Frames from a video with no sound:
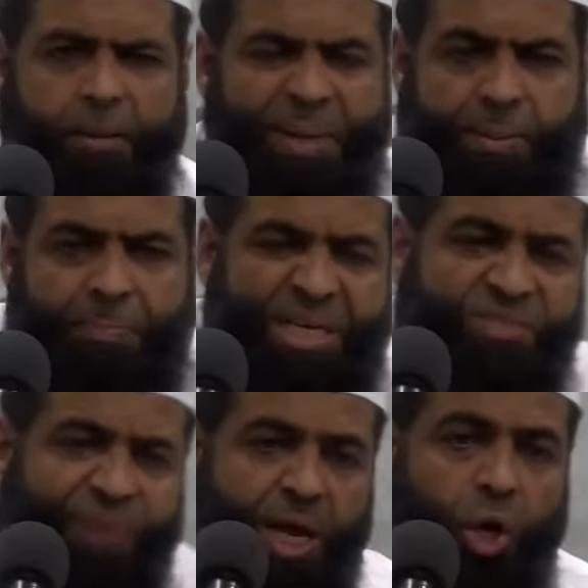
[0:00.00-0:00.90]
But it's
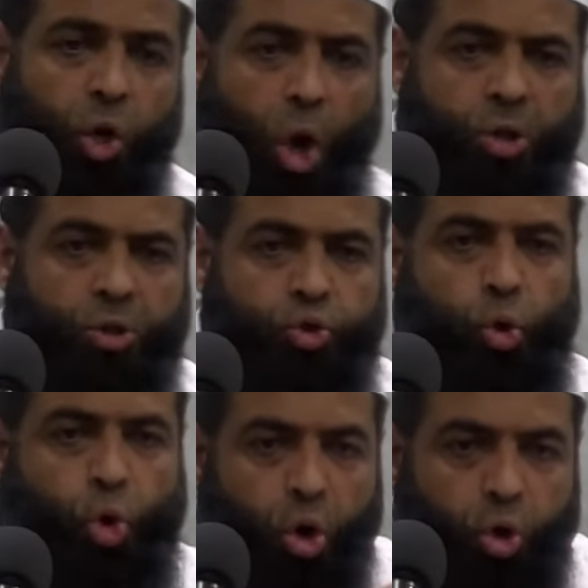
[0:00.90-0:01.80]
very wrong to
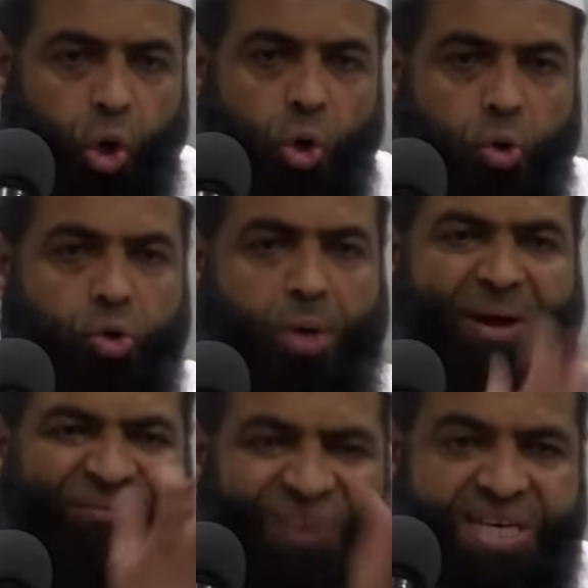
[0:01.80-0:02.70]
conclude on
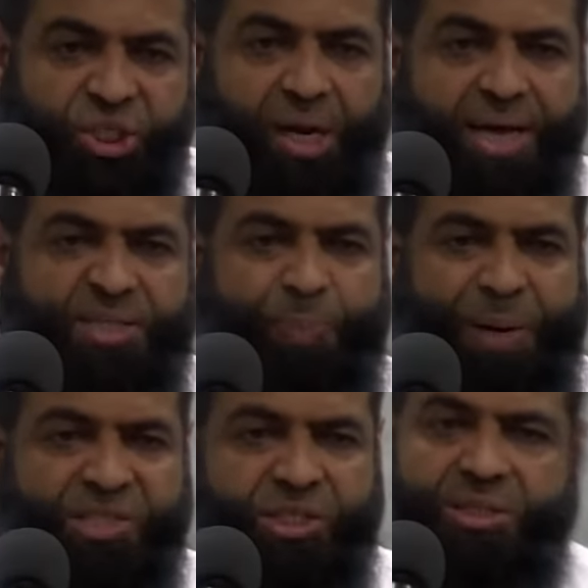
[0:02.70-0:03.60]
my facial
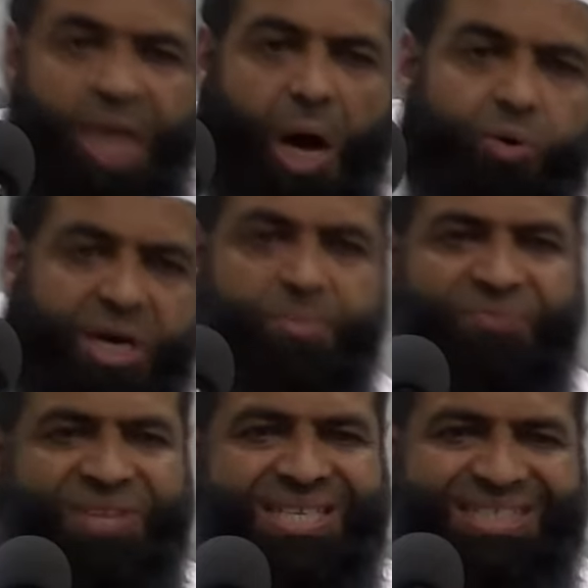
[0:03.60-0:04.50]
expressions the outcome of
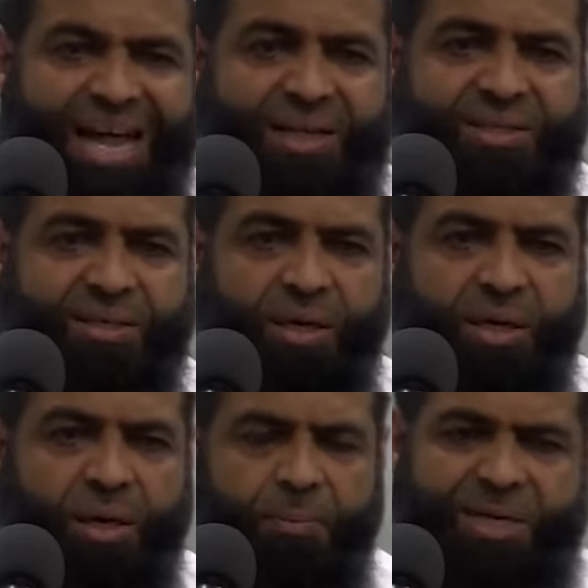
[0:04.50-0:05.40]
the result.
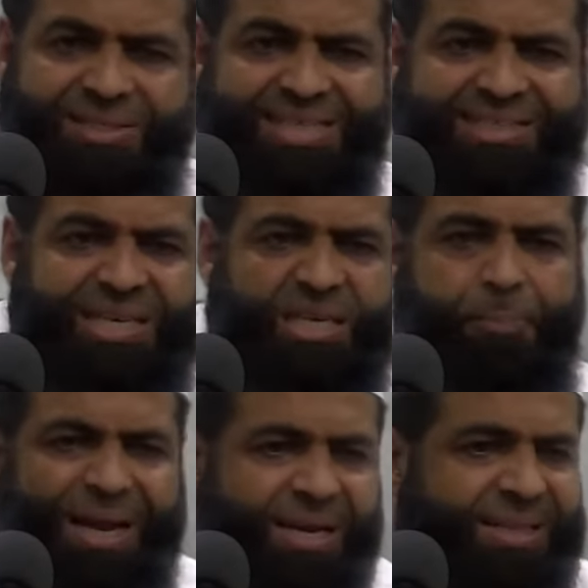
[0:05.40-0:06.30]
Because that's
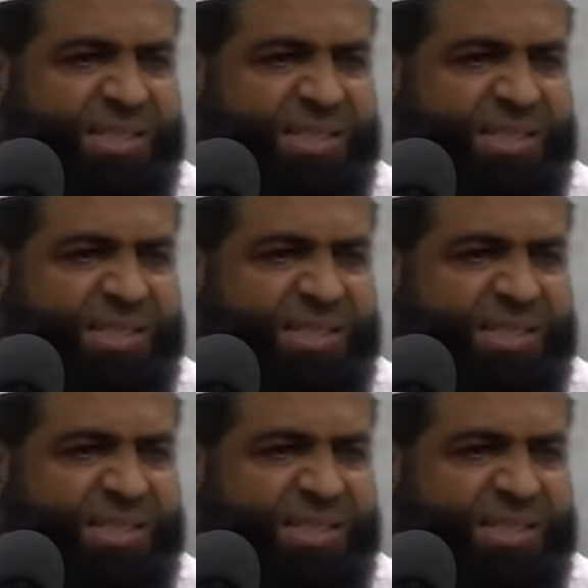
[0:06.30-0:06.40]
independent.